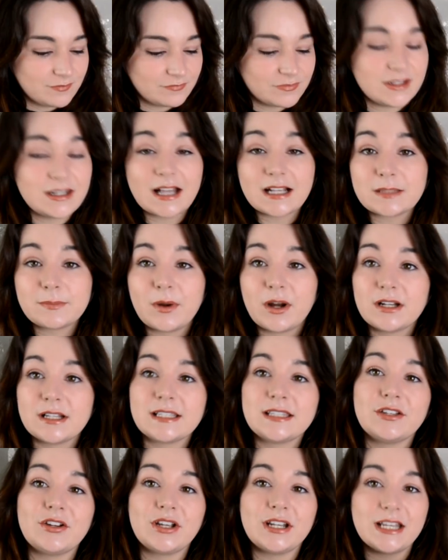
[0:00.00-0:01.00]
The next part
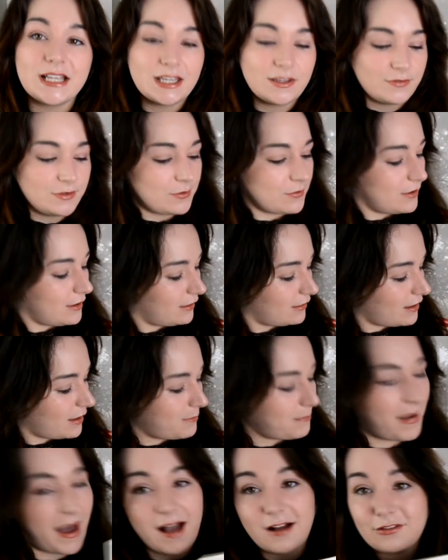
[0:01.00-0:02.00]
is they're going to give you a
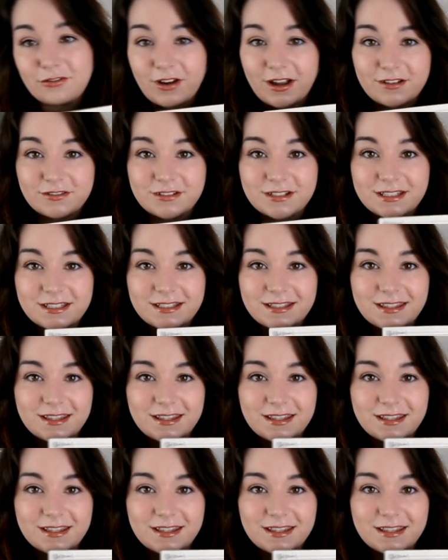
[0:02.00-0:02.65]
background.